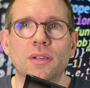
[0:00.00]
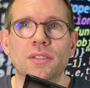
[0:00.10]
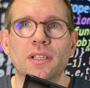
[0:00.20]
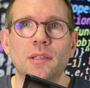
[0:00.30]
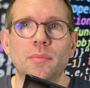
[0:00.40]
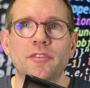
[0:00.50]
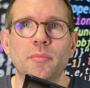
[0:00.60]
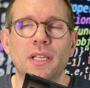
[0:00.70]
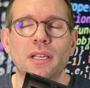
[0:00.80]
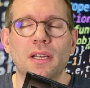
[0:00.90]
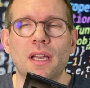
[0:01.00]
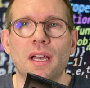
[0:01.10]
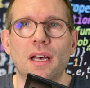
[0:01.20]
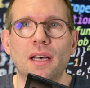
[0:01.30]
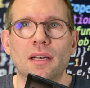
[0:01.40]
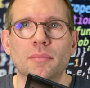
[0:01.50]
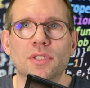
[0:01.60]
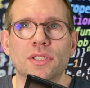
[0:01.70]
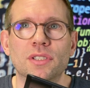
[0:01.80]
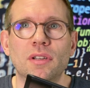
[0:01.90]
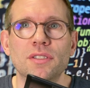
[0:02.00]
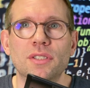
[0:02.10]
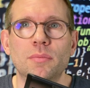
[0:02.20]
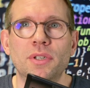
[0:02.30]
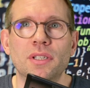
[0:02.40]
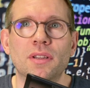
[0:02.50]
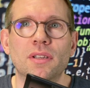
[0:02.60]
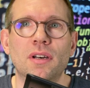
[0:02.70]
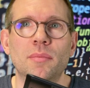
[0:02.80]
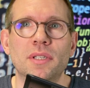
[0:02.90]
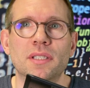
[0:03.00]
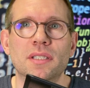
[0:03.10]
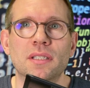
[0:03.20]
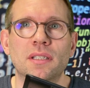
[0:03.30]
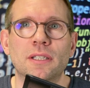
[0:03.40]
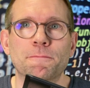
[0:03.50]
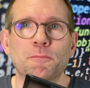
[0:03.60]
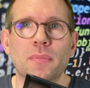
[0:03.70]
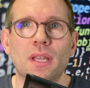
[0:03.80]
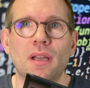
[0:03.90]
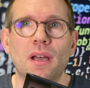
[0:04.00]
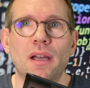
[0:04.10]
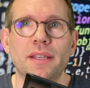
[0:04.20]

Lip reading: clip of me, just also put it in the comments. Evaluate